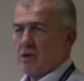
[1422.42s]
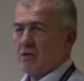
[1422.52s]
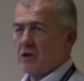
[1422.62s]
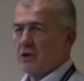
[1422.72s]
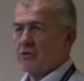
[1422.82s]

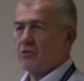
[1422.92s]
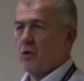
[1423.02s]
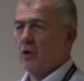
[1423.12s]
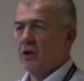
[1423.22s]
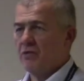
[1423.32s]
is in
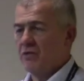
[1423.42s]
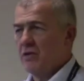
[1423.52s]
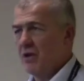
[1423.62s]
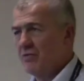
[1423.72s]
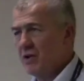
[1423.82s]
control of,
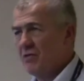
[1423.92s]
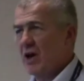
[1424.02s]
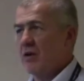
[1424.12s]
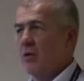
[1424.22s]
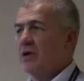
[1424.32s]
of the
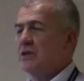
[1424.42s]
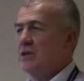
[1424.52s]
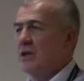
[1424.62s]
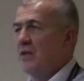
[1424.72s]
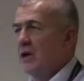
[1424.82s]

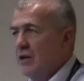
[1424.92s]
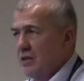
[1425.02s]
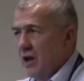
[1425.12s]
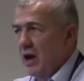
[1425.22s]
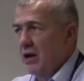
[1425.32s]
evaluation and they
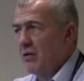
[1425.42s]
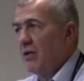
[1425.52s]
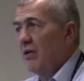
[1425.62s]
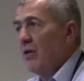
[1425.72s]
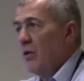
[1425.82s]

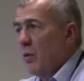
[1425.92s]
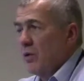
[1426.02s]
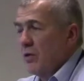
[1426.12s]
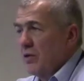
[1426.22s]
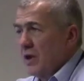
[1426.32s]
decide
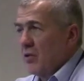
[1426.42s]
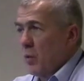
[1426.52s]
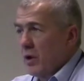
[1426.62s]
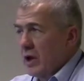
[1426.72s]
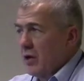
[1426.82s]
whether the thing's
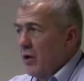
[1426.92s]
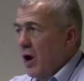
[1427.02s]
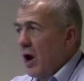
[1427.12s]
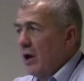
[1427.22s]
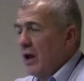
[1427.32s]
working or
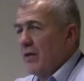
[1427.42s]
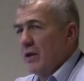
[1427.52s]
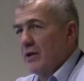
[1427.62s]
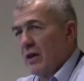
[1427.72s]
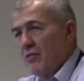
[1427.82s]
not and
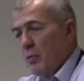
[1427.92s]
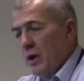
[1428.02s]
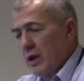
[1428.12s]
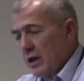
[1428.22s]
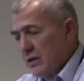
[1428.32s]
they tell
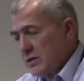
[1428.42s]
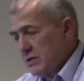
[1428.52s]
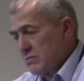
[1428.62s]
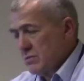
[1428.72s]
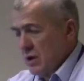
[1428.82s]
everybody
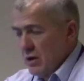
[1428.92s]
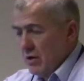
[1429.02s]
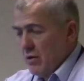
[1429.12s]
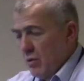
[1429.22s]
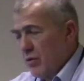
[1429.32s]
else
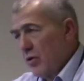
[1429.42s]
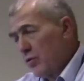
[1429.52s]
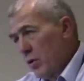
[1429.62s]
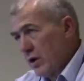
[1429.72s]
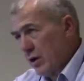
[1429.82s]
whether
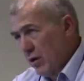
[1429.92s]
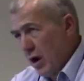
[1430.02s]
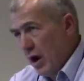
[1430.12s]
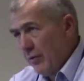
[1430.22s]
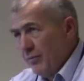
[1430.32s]
it's working or
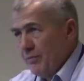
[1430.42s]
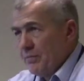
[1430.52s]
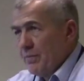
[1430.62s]
not.